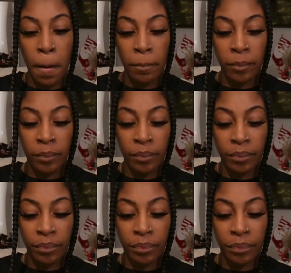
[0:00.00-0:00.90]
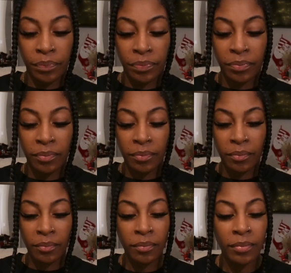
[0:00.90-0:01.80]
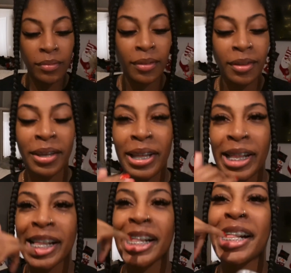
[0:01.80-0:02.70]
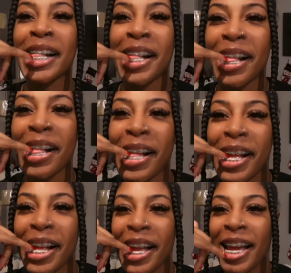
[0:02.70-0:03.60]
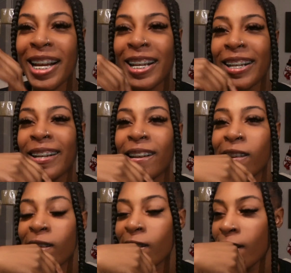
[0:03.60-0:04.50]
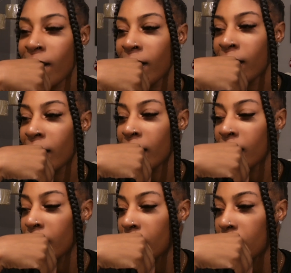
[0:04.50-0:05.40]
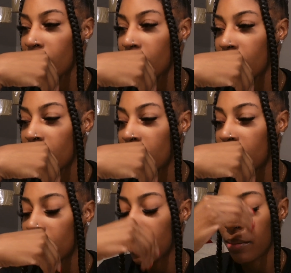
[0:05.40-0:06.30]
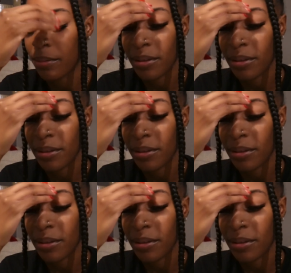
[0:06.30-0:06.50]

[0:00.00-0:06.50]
[no speech]